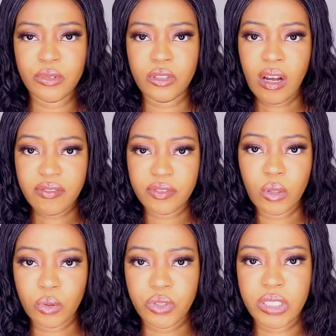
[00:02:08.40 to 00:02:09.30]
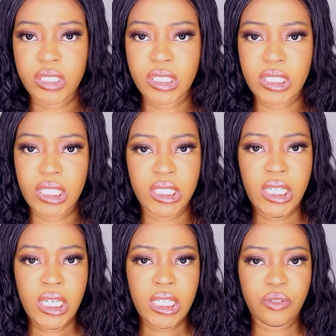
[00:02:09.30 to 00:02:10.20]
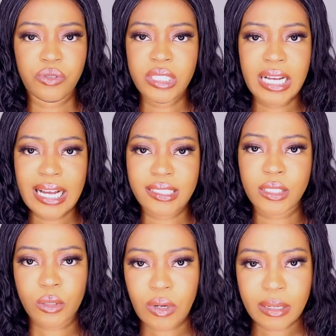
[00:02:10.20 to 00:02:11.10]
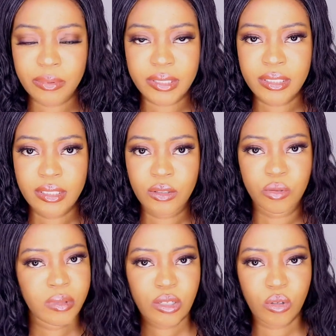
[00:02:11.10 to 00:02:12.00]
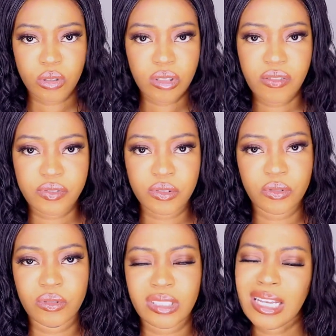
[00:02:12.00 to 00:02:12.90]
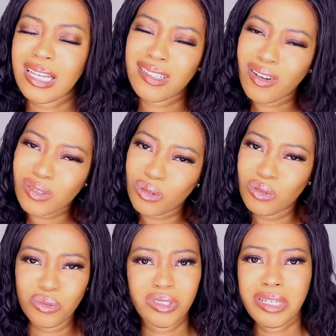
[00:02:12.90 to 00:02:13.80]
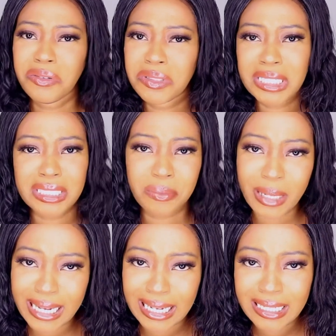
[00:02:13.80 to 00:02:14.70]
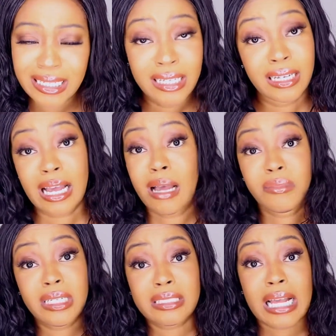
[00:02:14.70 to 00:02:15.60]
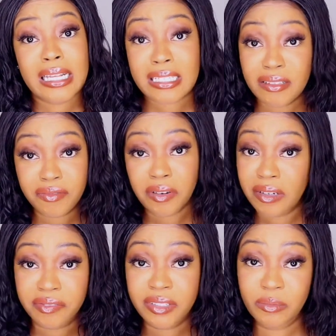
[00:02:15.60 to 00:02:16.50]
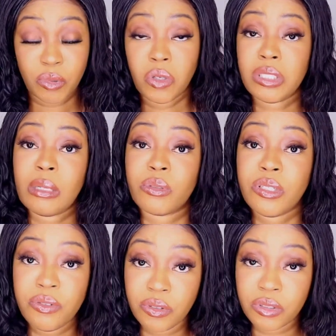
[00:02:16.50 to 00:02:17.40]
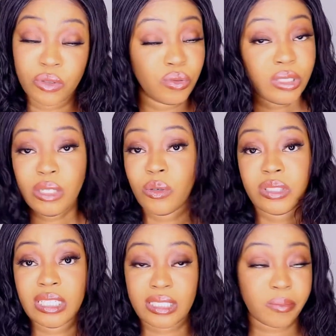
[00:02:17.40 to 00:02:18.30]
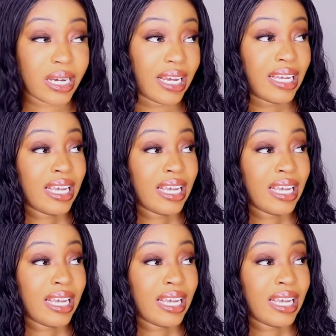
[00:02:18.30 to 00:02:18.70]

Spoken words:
Dove lotions and tree heart scrubs to make yourself feel good? And also, do they not expire? I'm just asking for a friend because I'm curious. Do they not expire?